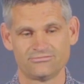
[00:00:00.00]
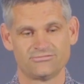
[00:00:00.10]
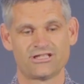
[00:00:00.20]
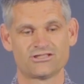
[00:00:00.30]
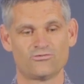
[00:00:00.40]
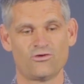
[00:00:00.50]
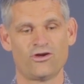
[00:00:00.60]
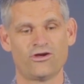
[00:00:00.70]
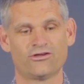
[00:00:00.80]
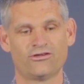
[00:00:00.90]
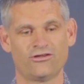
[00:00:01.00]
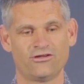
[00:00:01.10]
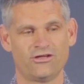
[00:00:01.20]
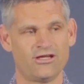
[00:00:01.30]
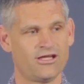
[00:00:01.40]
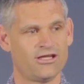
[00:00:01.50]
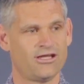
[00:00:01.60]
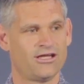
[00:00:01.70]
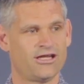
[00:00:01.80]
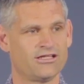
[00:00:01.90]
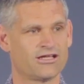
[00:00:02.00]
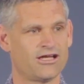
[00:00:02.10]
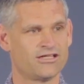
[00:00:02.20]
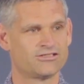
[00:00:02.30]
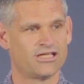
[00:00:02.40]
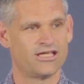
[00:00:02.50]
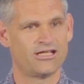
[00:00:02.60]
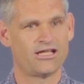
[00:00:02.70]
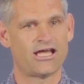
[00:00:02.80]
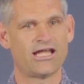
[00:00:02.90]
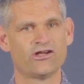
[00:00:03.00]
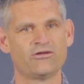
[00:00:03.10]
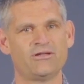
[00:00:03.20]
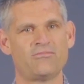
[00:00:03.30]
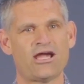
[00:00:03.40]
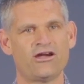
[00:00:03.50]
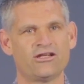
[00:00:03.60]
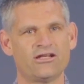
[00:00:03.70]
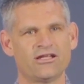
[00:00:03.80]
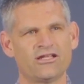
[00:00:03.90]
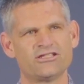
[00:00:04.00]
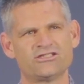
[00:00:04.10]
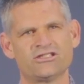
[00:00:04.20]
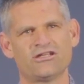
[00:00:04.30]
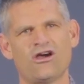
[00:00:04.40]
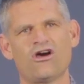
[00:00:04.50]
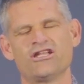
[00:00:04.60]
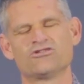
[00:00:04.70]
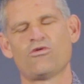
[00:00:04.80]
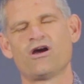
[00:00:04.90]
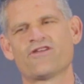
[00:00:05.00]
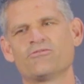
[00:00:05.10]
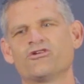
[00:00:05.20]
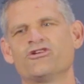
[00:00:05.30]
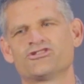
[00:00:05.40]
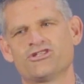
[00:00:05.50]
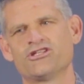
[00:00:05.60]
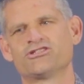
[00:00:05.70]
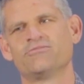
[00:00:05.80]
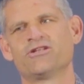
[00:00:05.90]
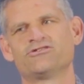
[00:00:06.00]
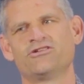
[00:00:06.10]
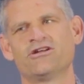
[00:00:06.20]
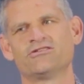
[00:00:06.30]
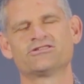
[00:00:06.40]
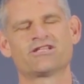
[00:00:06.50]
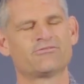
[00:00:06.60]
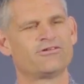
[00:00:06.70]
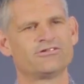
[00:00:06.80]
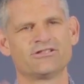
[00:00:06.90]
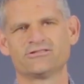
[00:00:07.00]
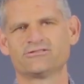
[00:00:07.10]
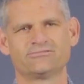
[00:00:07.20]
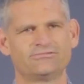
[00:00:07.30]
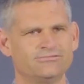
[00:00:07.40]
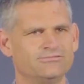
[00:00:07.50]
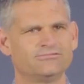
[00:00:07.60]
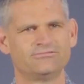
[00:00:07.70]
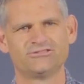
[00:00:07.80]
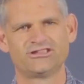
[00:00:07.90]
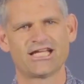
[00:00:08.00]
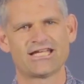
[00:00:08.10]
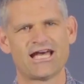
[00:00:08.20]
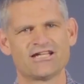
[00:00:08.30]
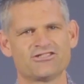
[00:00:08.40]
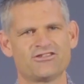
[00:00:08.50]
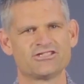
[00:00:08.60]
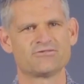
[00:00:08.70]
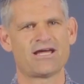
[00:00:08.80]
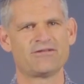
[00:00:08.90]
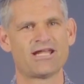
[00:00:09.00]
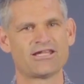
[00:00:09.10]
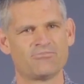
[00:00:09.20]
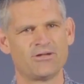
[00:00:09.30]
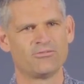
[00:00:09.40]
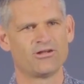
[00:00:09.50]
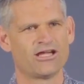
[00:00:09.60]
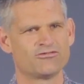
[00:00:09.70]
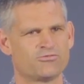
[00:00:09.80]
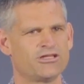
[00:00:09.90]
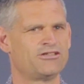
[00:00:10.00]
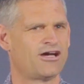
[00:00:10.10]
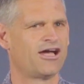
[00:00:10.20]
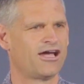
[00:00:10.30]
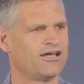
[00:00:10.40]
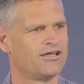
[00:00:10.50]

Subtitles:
doesn't work. And the guy said, how long have you been married? And I think he said, and his wife kept on criticizing him. That's right. She kept on just saying nasty things about him to other people. Like, it was pretty dire.